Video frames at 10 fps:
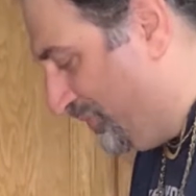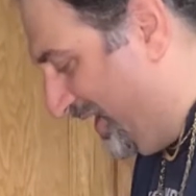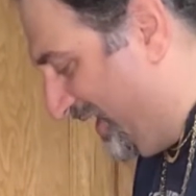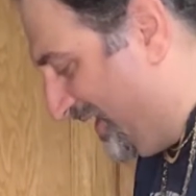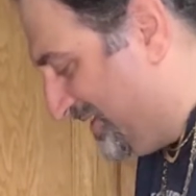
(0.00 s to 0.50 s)
It
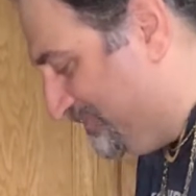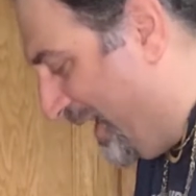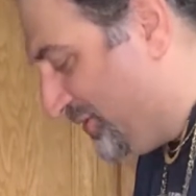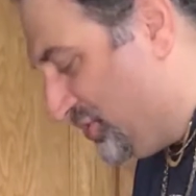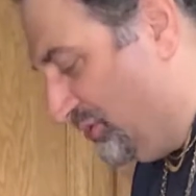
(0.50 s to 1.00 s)
ain't
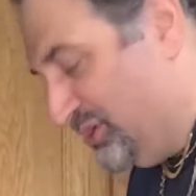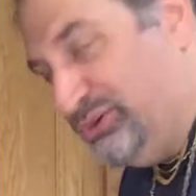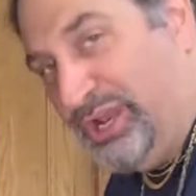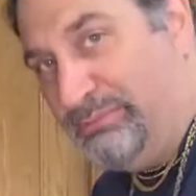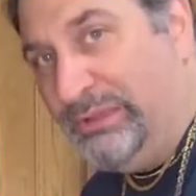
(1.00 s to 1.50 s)
gazpacho, you know
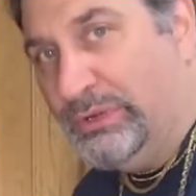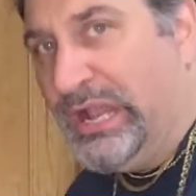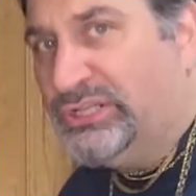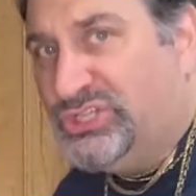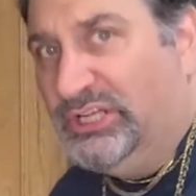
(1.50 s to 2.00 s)
what I mean? We're
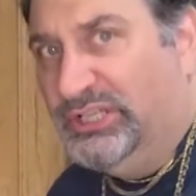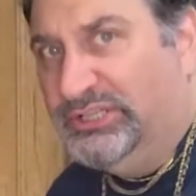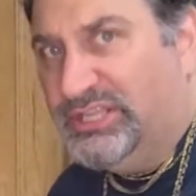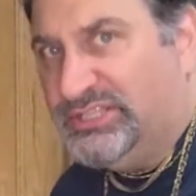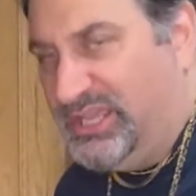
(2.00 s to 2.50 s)
not chilling
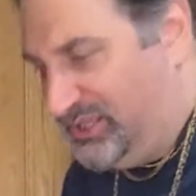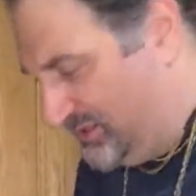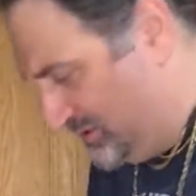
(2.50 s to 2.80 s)
this thing.